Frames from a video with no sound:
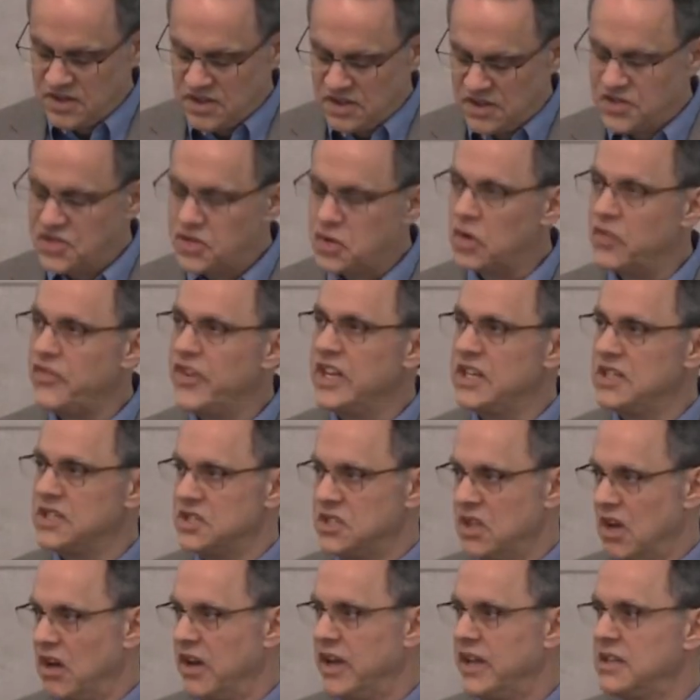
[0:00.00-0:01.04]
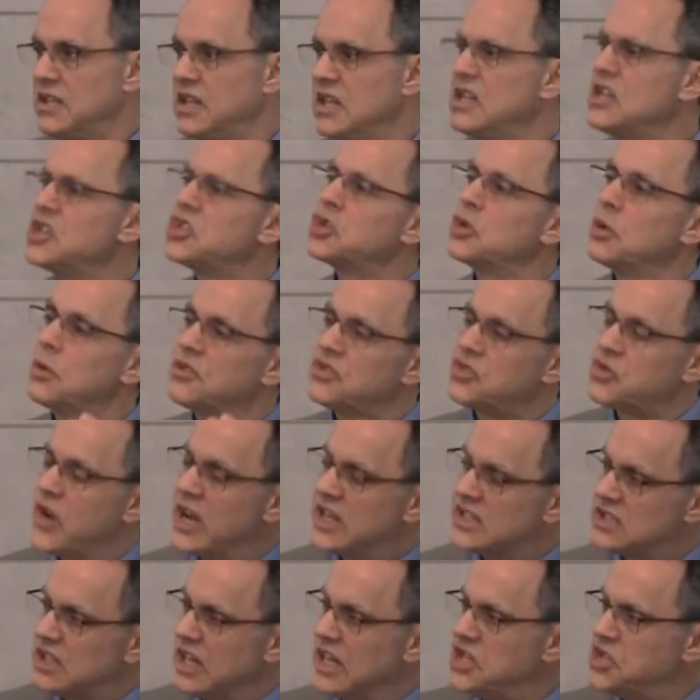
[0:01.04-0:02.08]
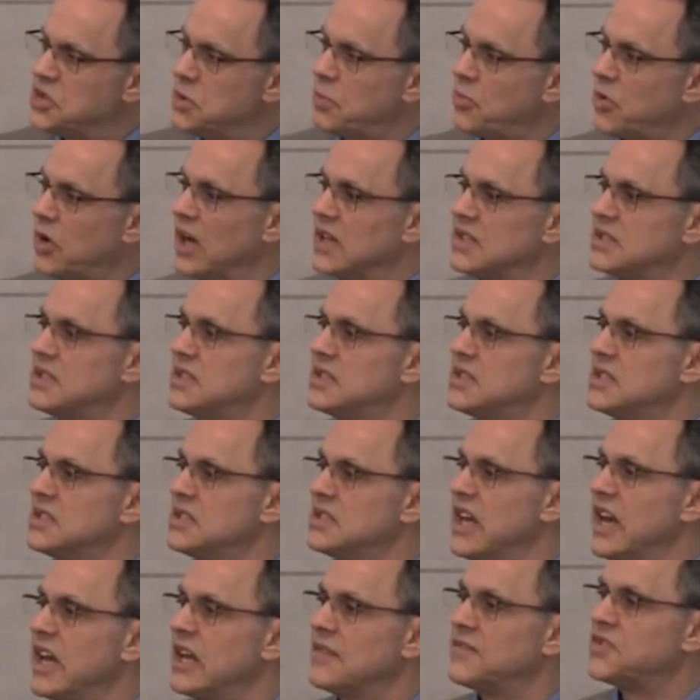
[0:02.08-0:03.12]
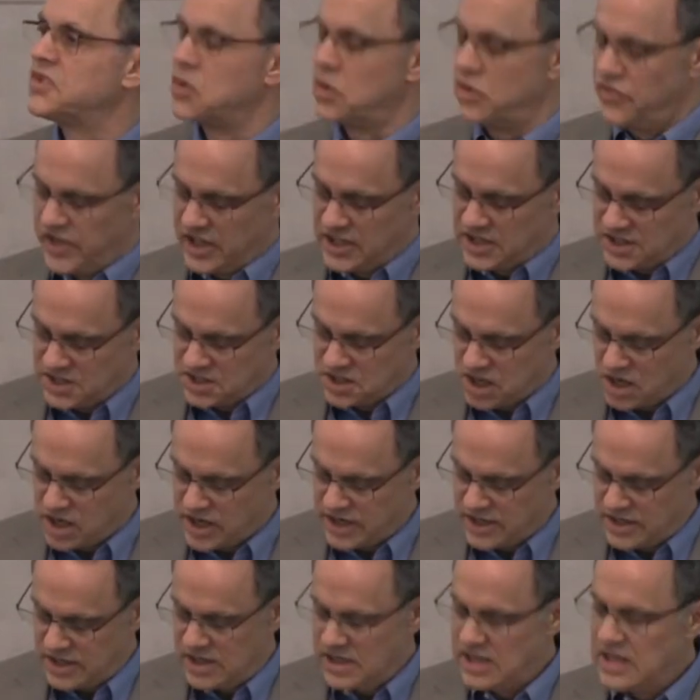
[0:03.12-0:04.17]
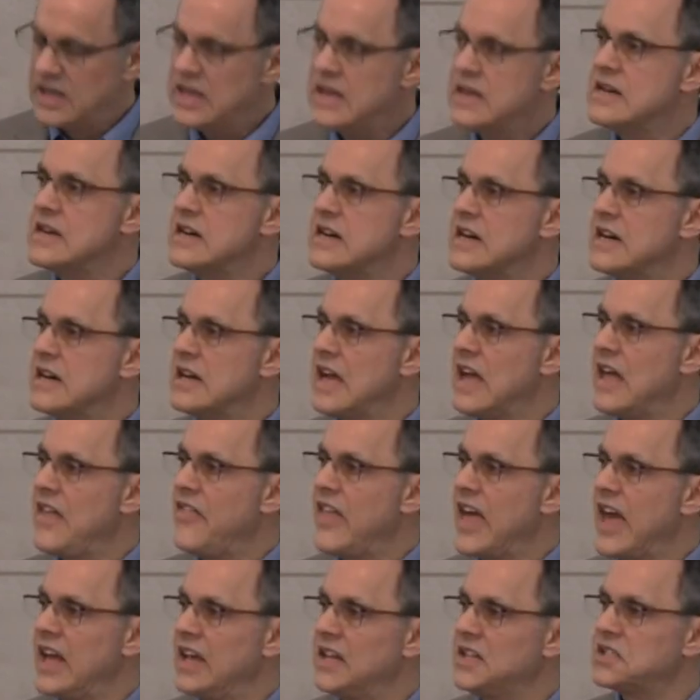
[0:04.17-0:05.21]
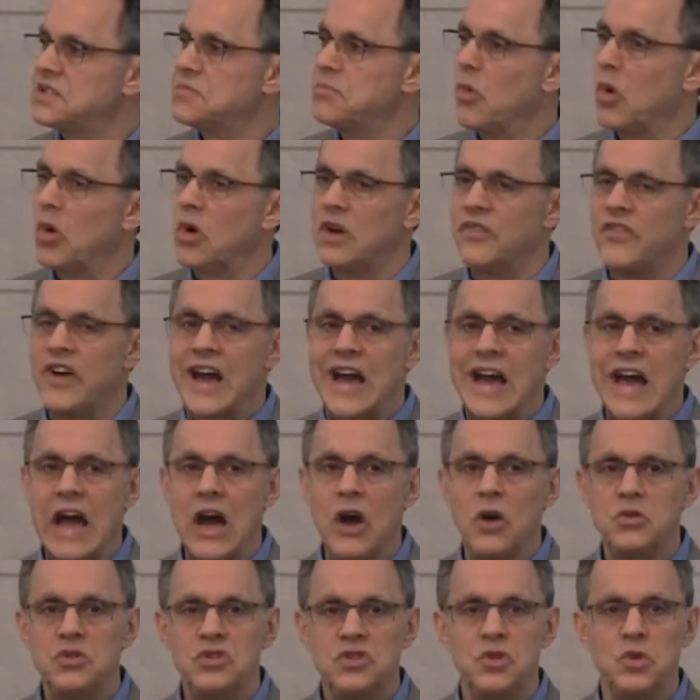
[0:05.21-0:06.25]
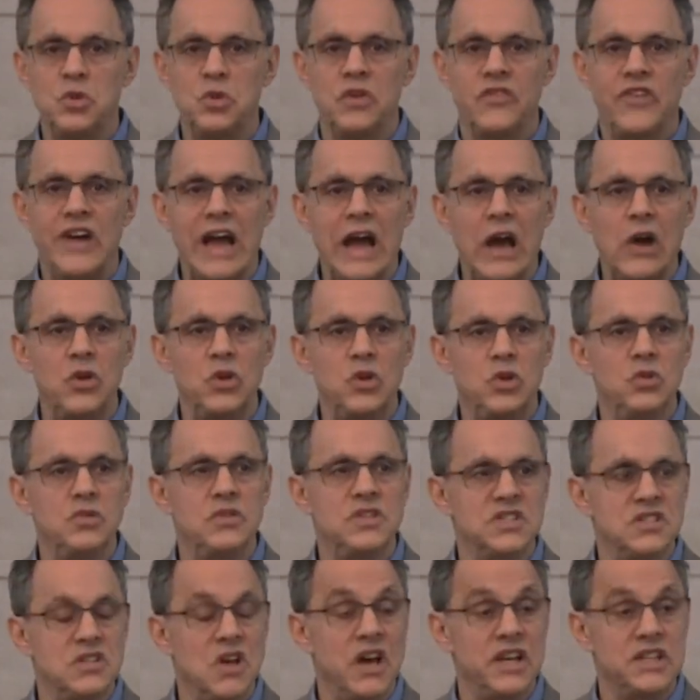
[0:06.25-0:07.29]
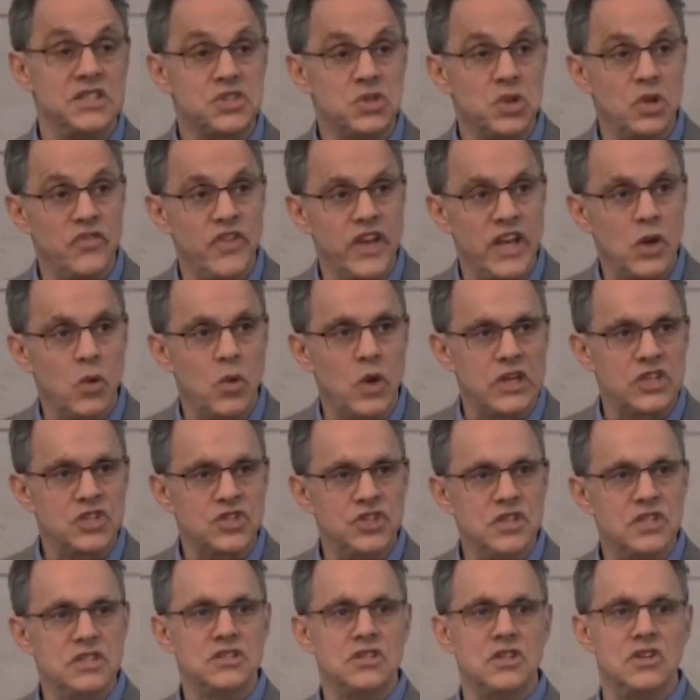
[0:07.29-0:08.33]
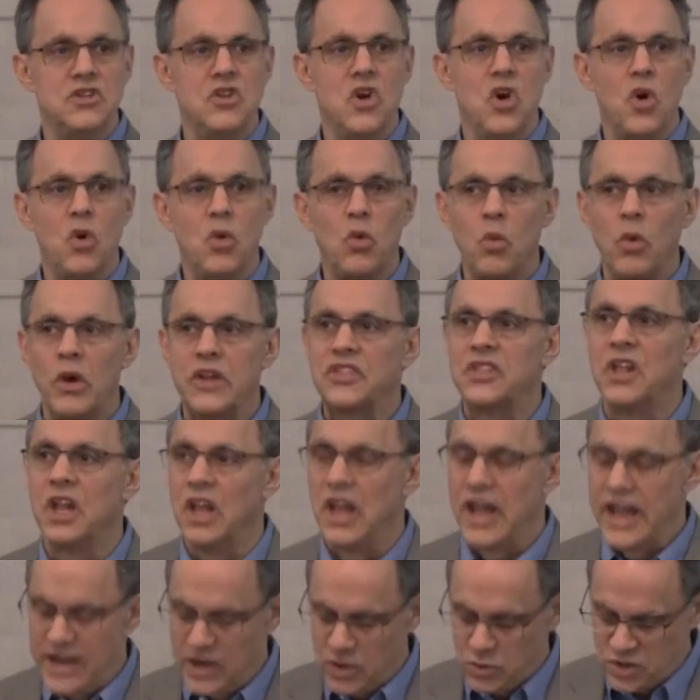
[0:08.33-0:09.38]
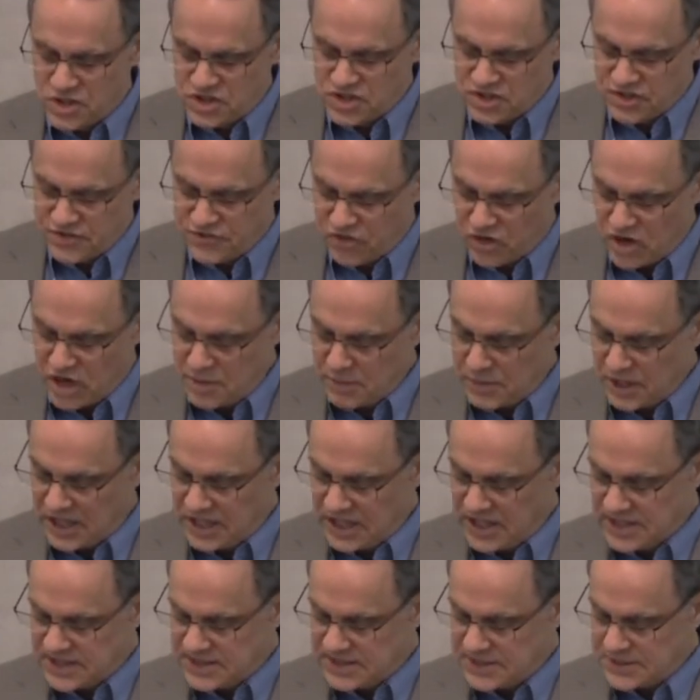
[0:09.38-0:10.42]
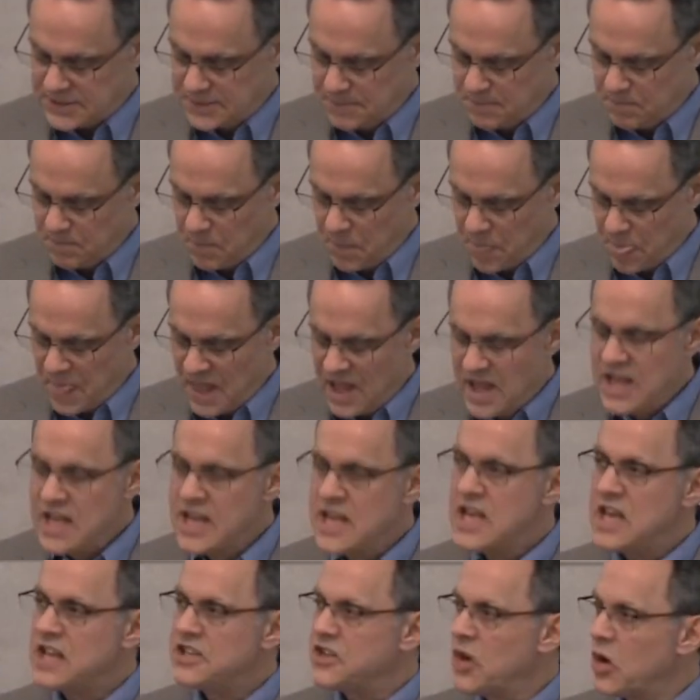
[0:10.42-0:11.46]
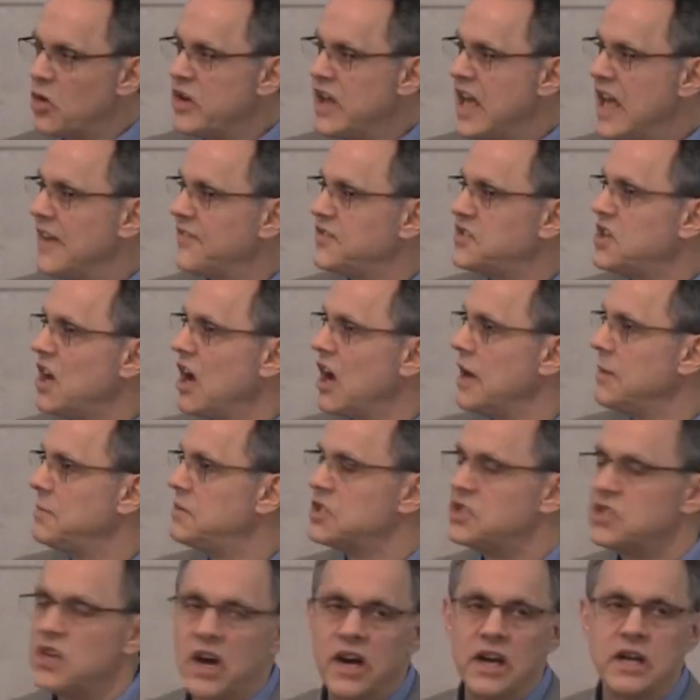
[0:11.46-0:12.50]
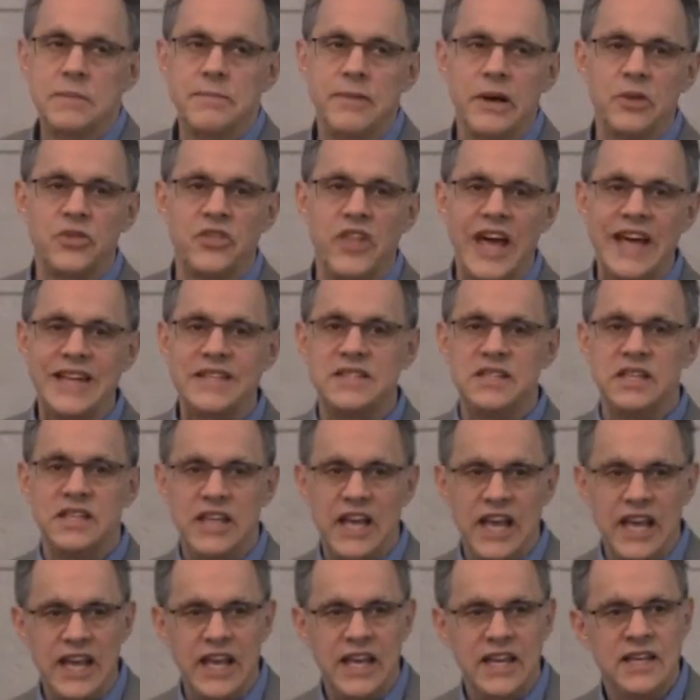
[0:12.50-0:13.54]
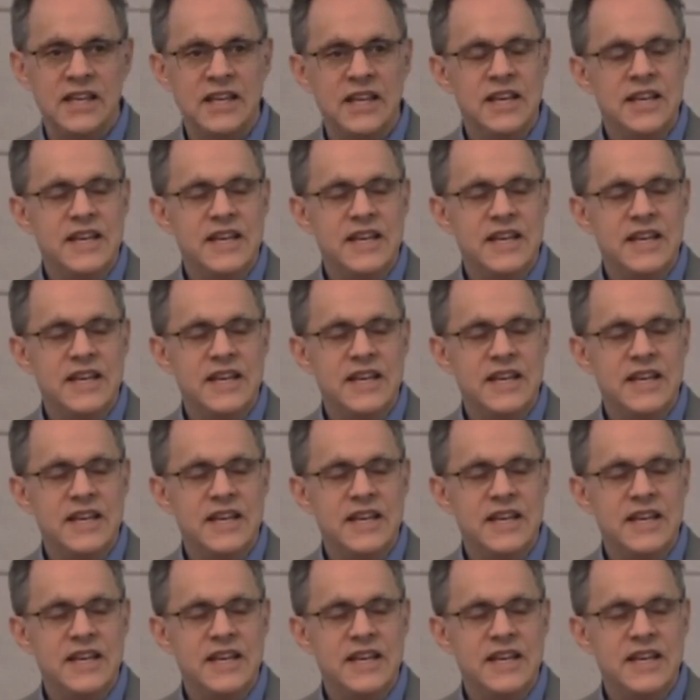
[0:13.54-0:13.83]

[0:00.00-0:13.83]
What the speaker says: survey design, the initial translation process is that of survey design, and that is more of a how-to of how you design survey questions and know what the language and framing is. Don't have time to talk about that today.